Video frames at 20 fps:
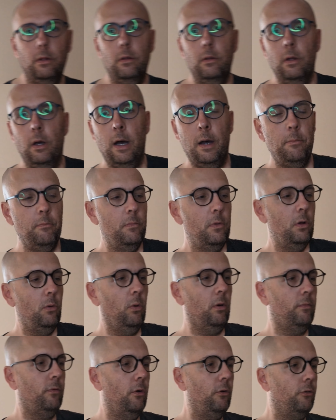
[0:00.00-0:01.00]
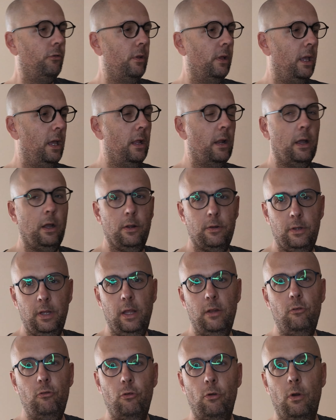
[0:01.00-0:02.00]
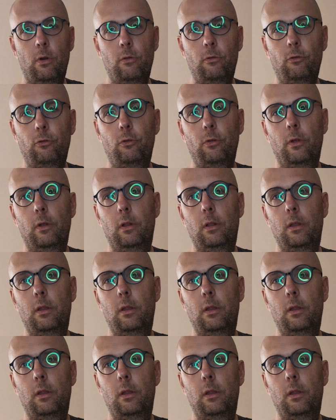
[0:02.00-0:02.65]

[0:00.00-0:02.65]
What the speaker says: well, first again, I got 10 shirts,